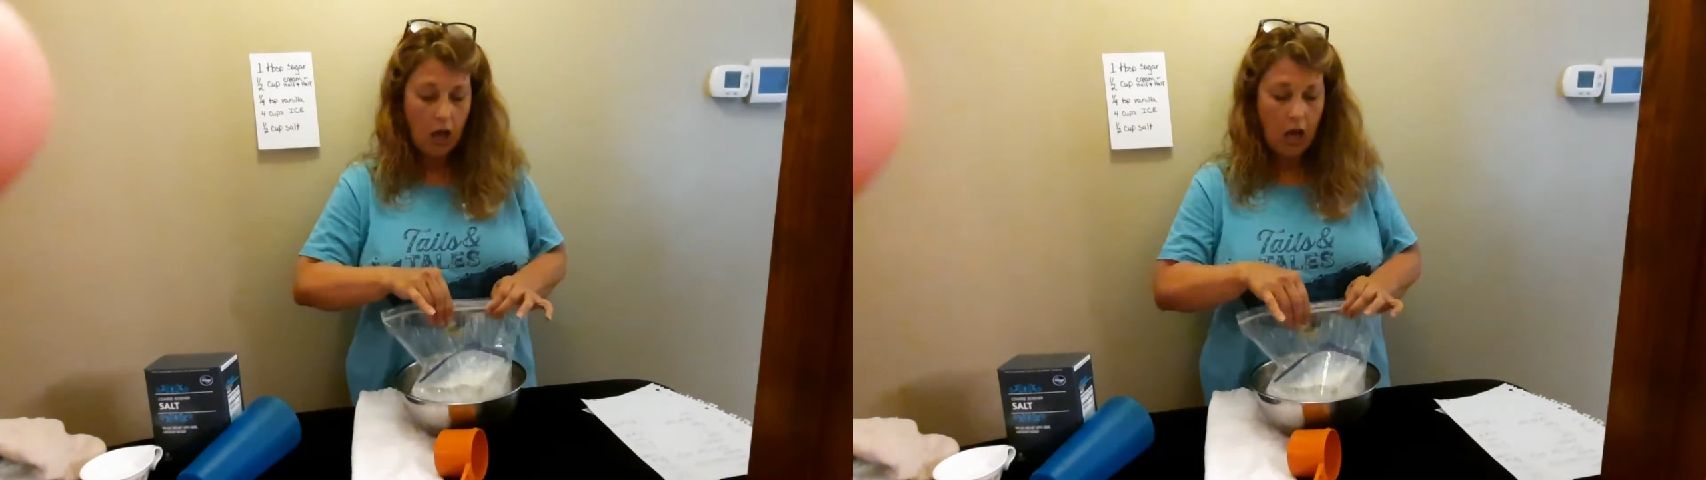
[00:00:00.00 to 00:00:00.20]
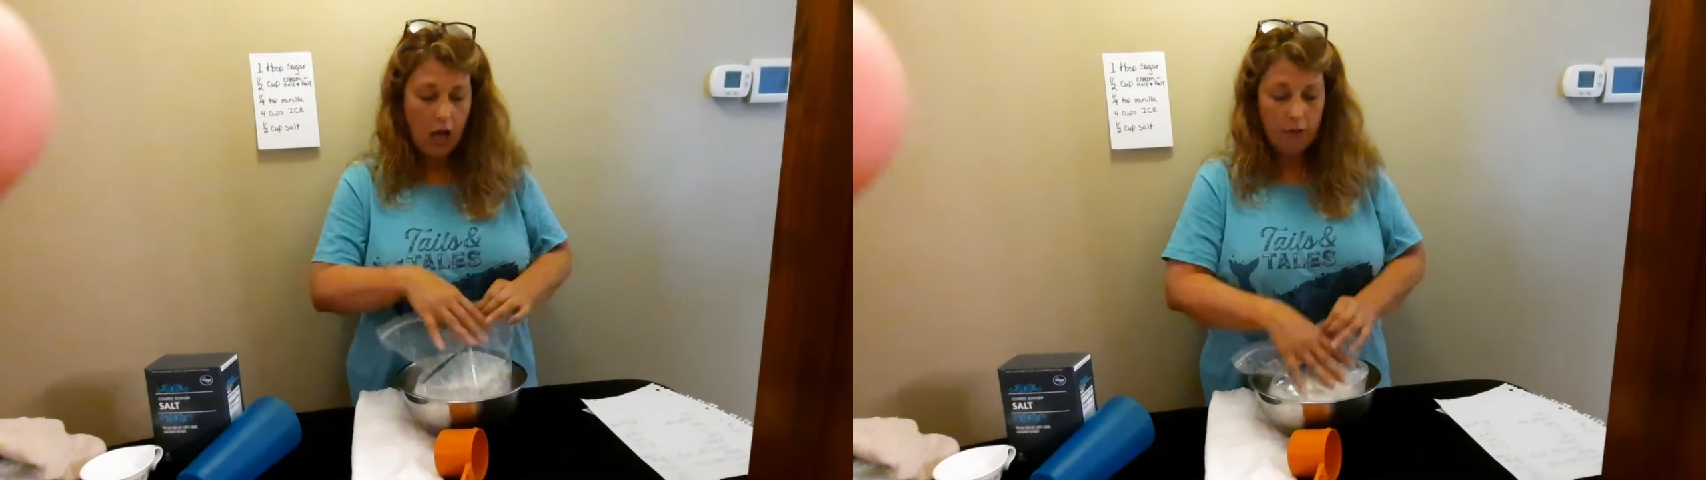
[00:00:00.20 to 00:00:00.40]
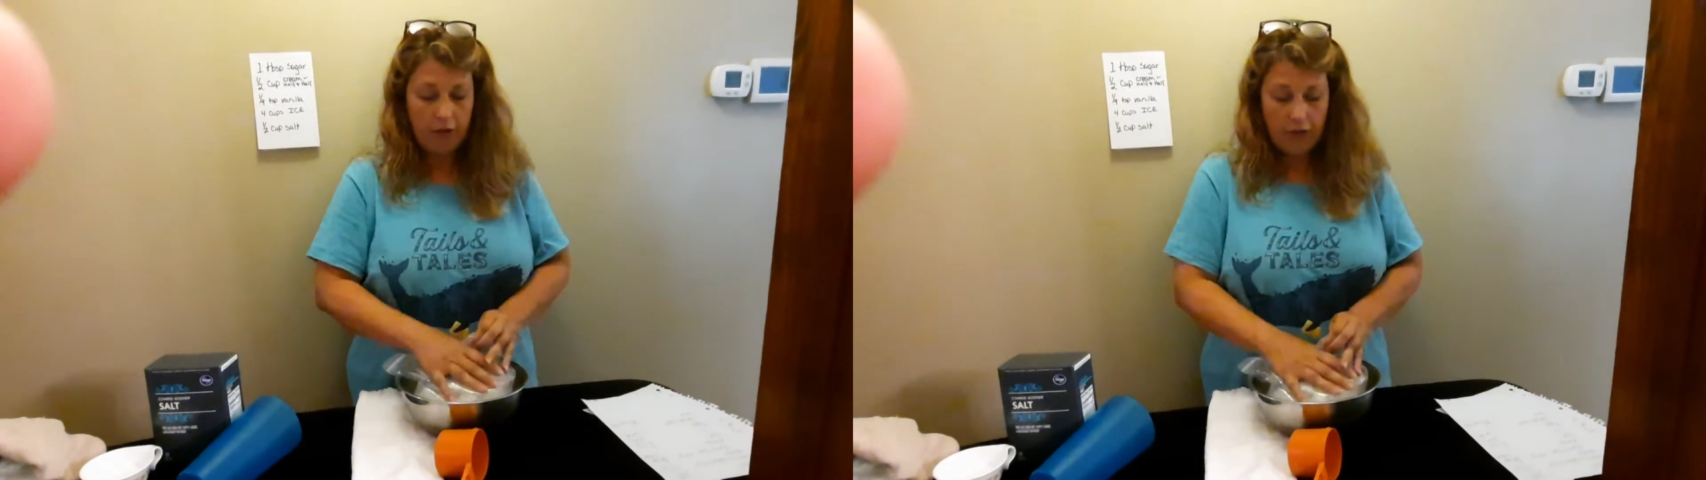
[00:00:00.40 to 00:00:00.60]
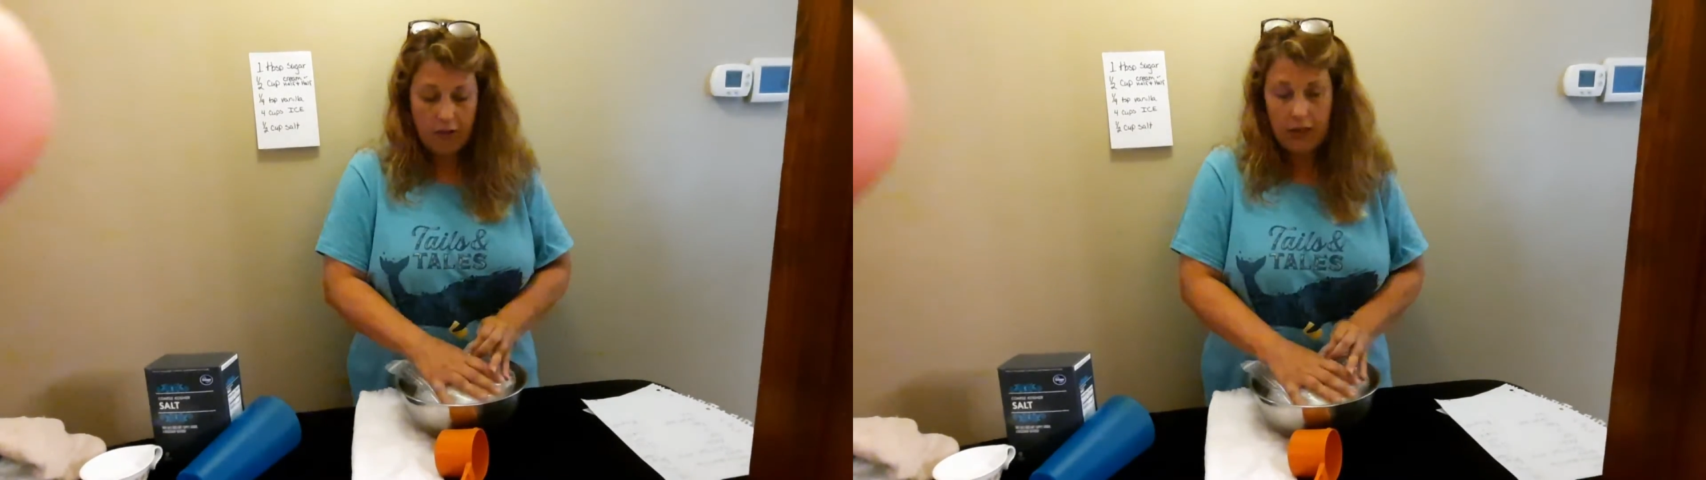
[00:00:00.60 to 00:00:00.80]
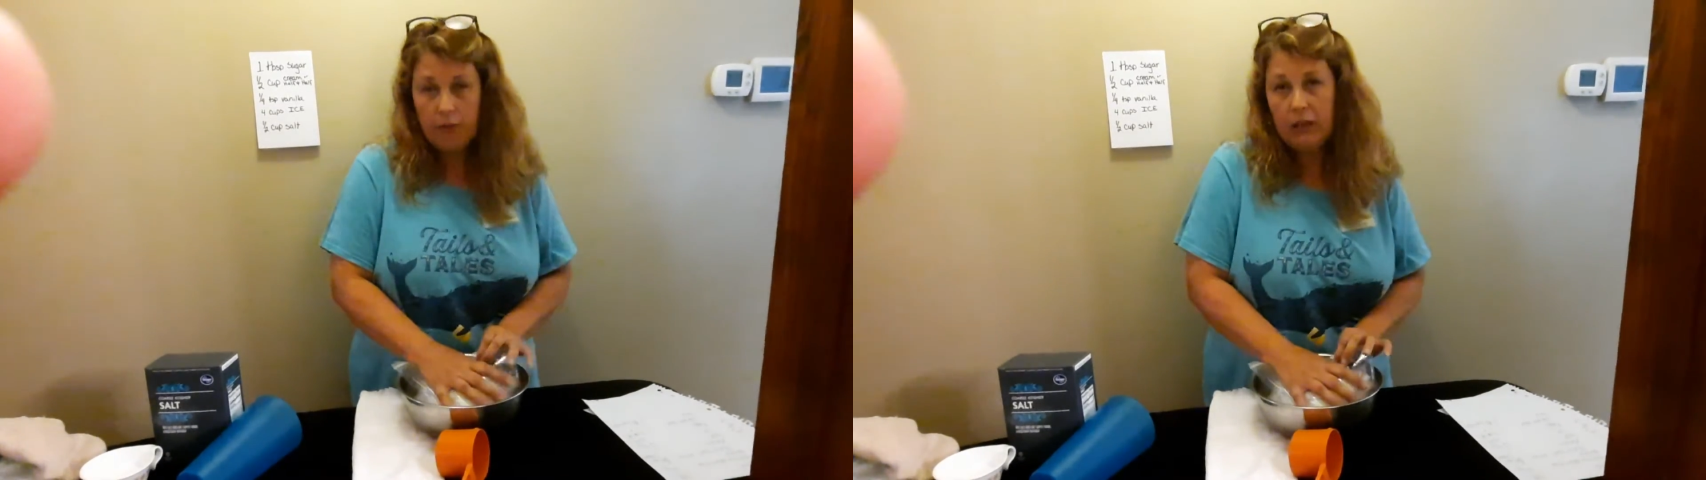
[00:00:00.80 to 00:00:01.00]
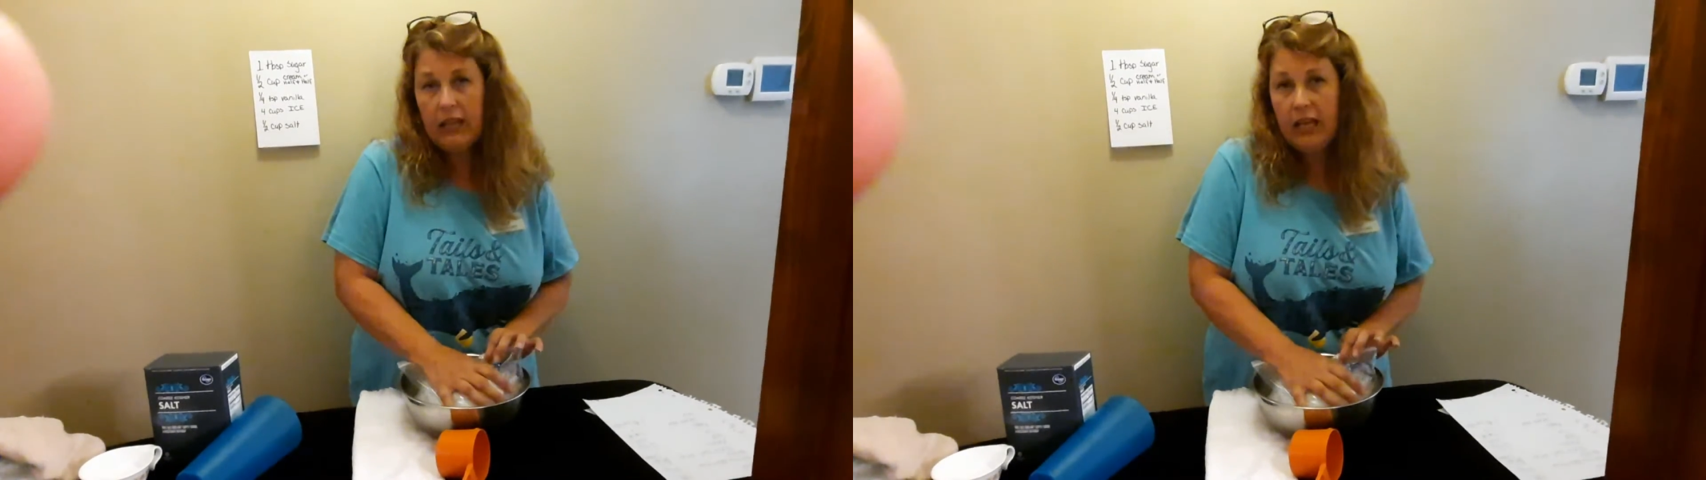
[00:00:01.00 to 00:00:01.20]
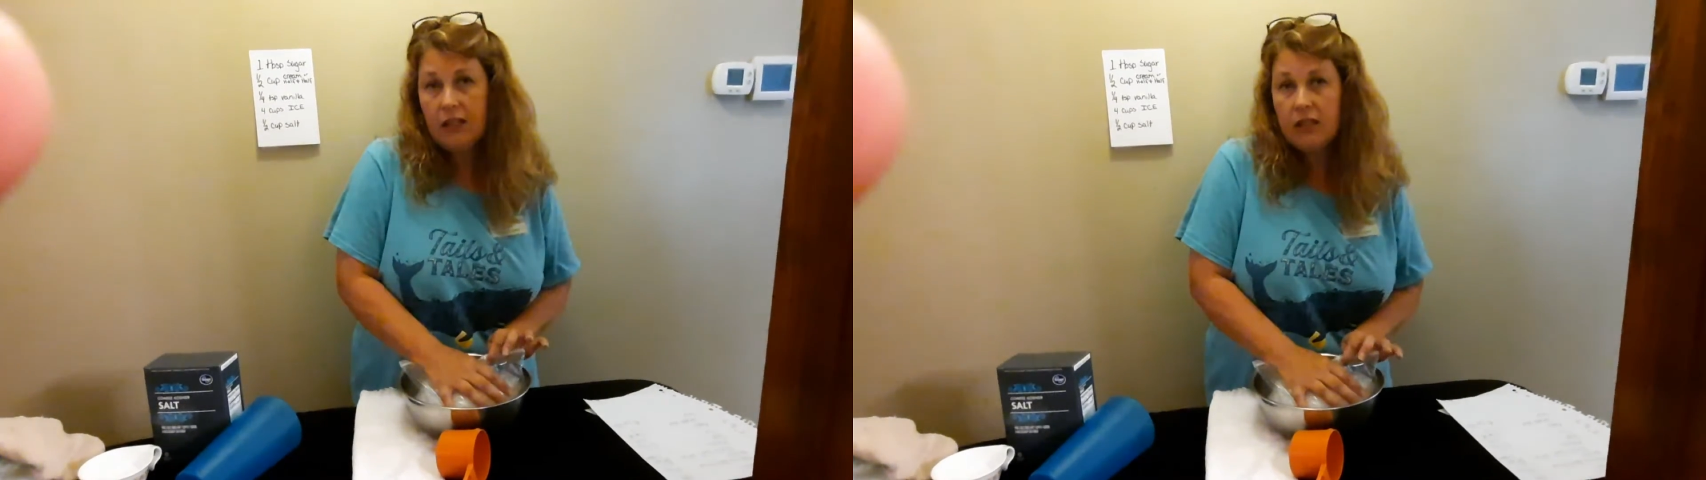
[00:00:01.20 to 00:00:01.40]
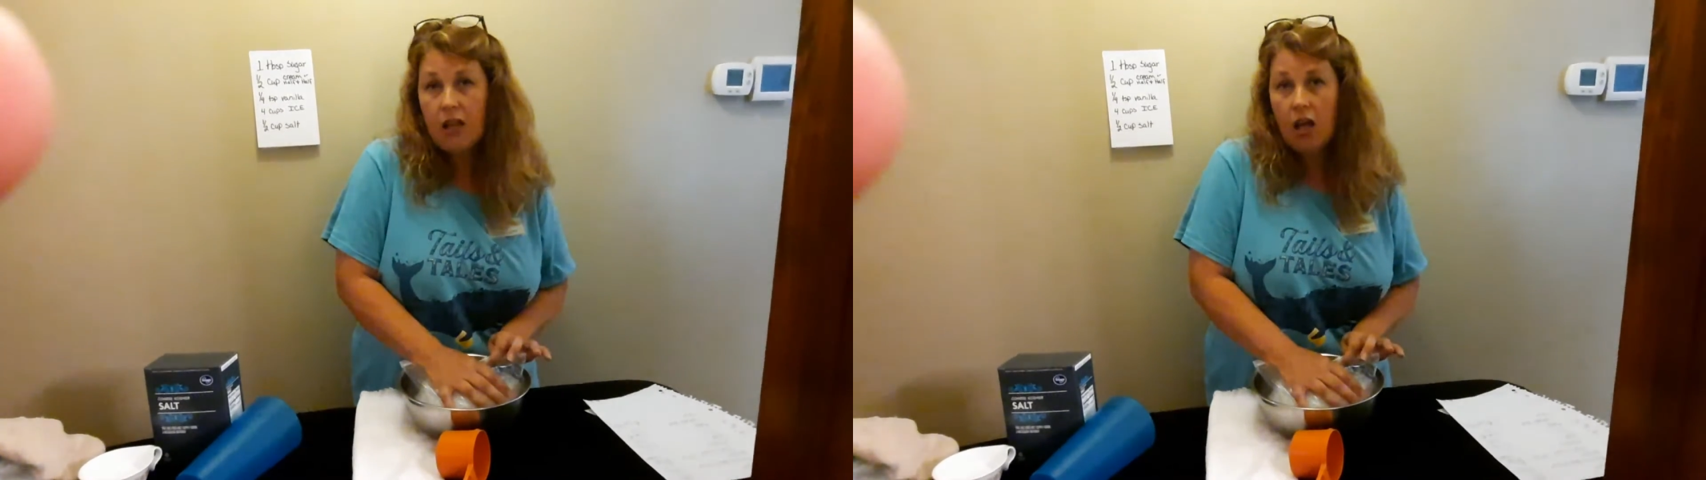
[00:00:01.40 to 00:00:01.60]
If you have
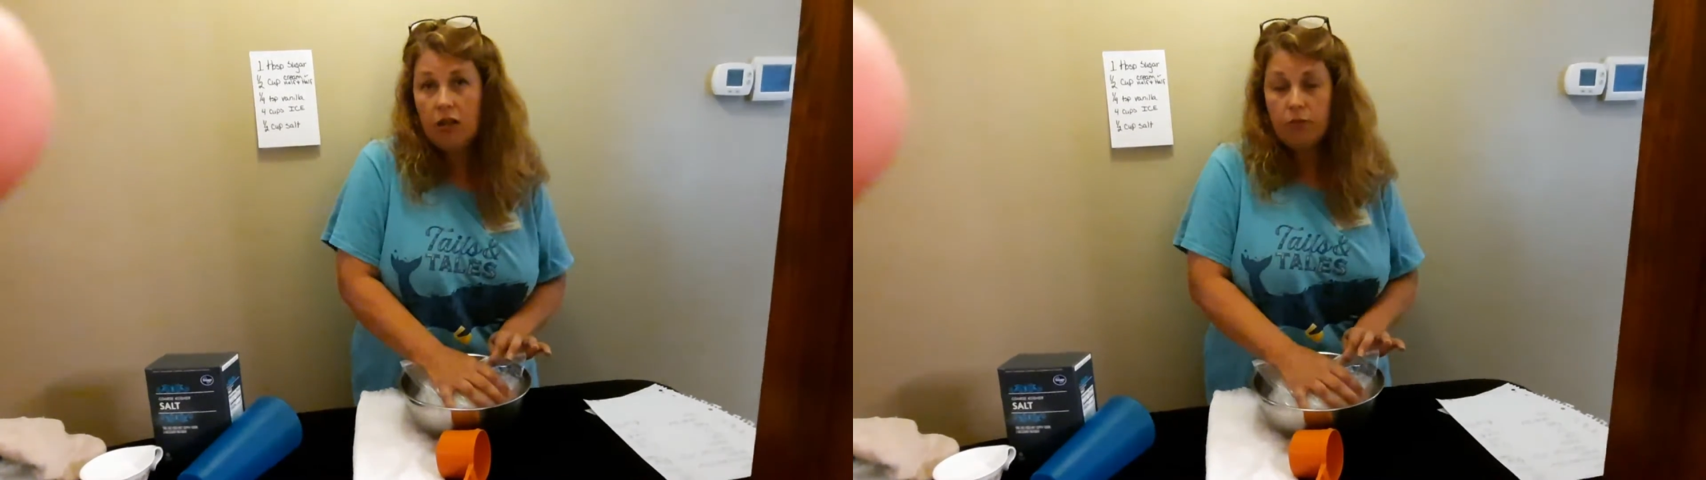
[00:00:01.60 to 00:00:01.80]
Himalayan salt